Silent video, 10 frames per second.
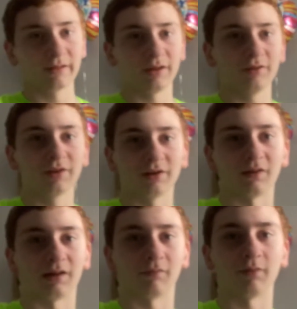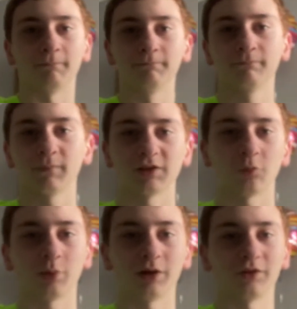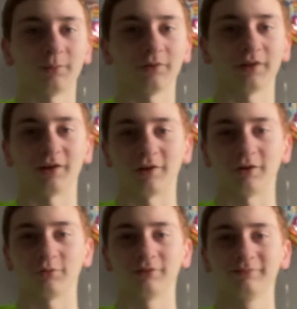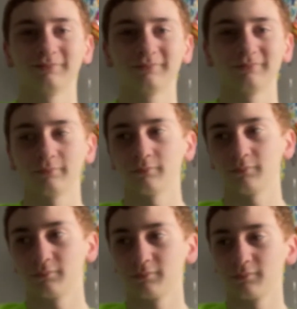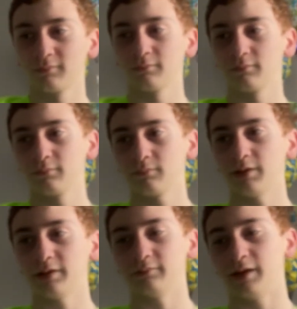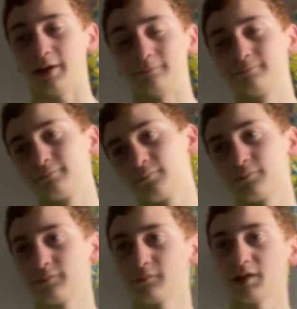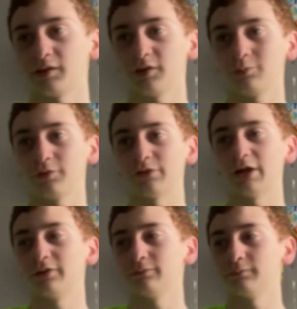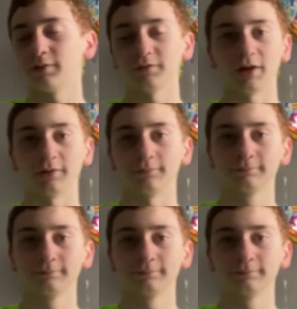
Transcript: he's done a lot of them. At this point, he's almost hit 100. But hey, at least what's done is done.